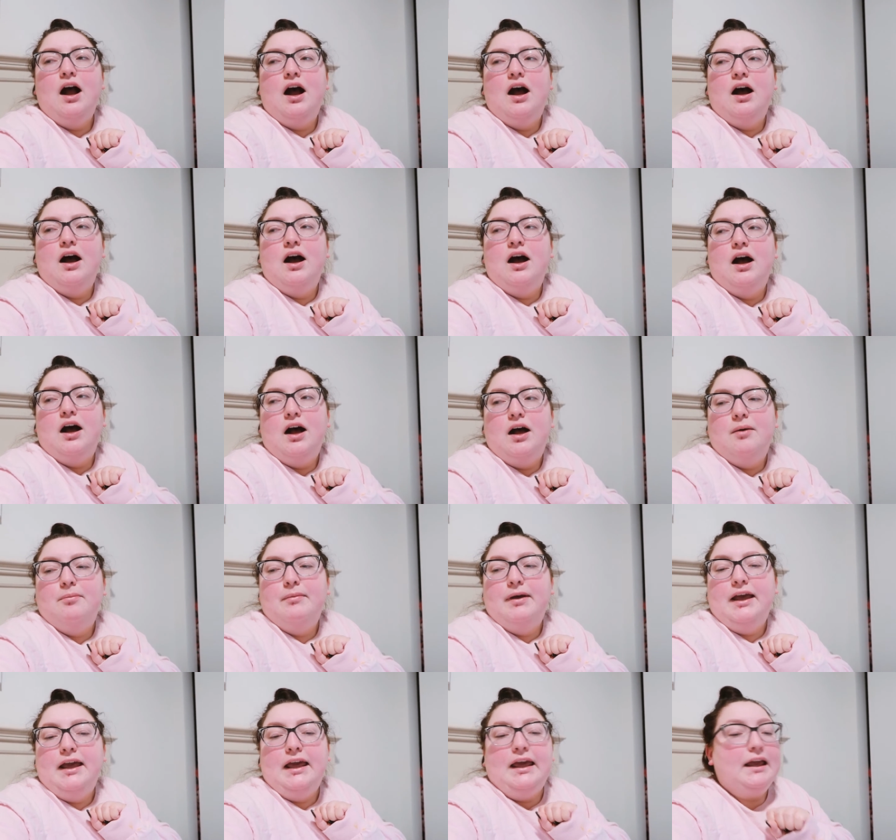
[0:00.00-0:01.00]

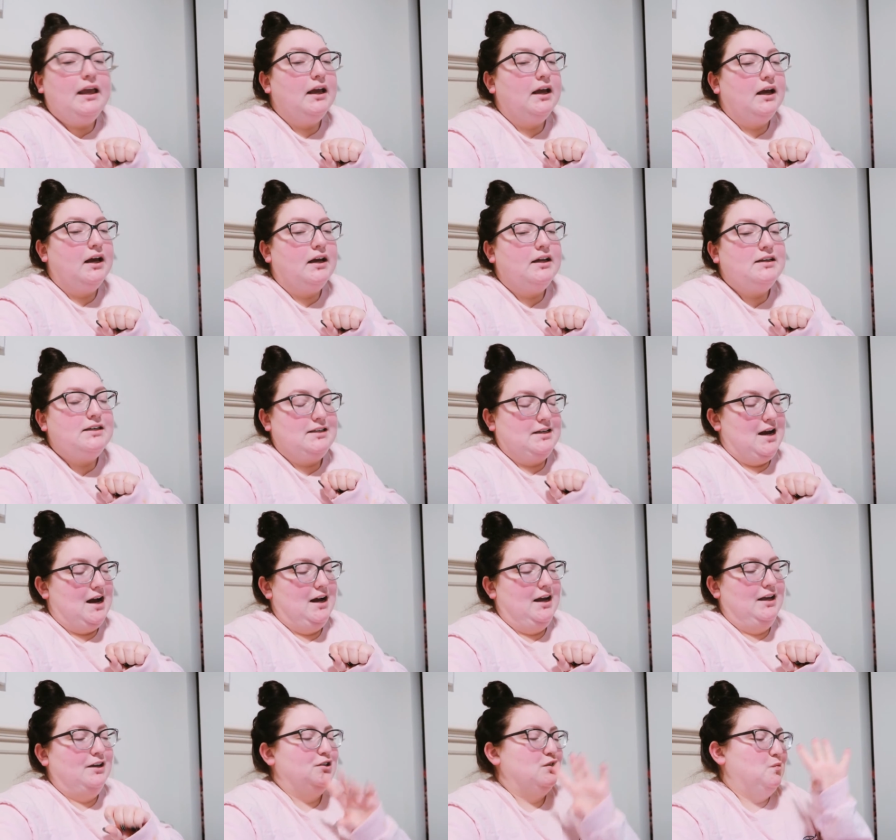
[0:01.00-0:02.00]
Um, and
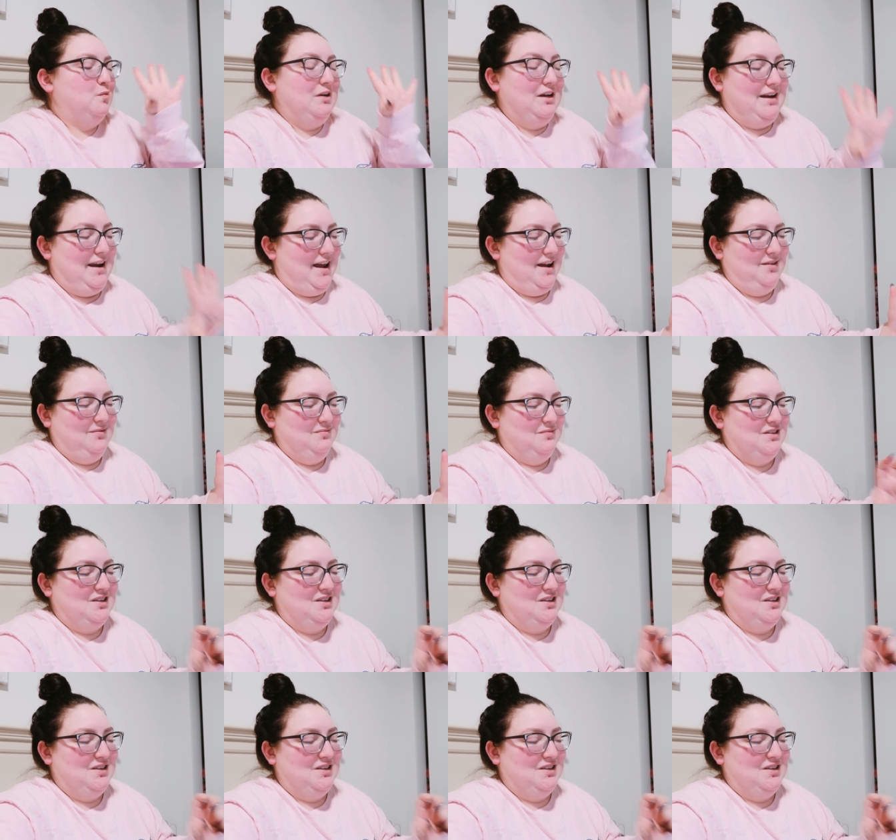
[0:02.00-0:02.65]
yeah, it's just been a day.